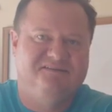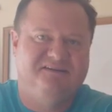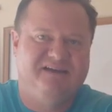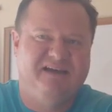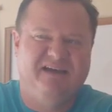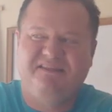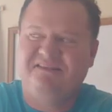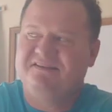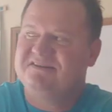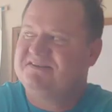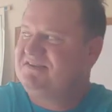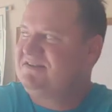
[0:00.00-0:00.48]

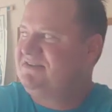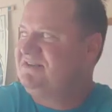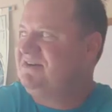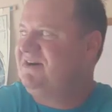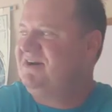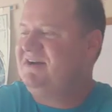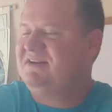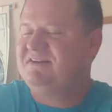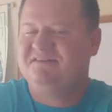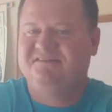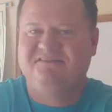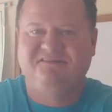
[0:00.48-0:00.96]
And the
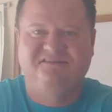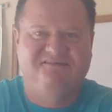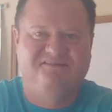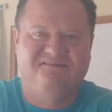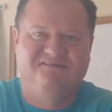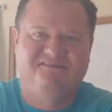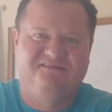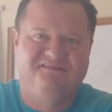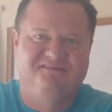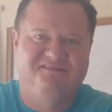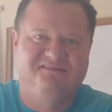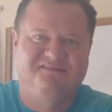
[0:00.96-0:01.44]
sun
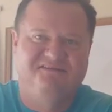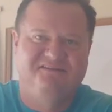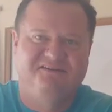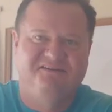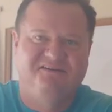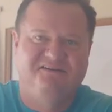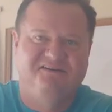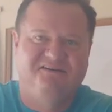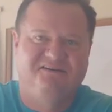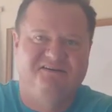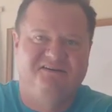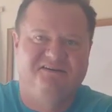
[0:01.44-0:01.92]

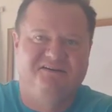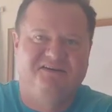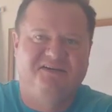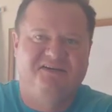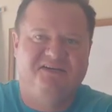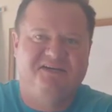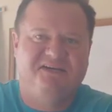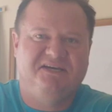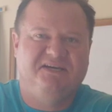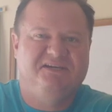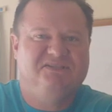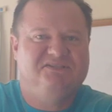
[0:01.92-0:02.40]

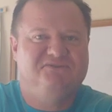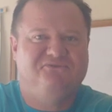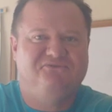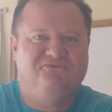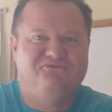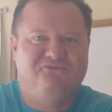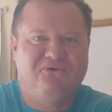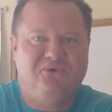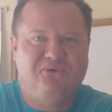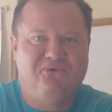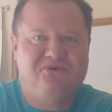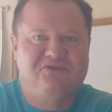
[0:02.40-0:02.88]
is a
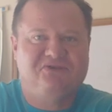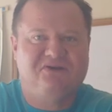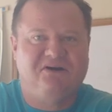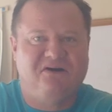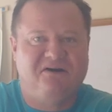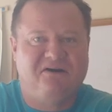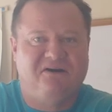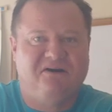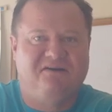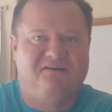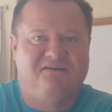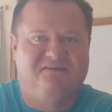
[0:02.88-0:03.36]

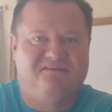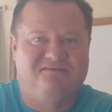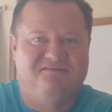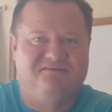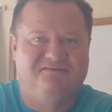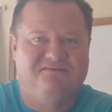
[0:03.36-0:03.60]
photon.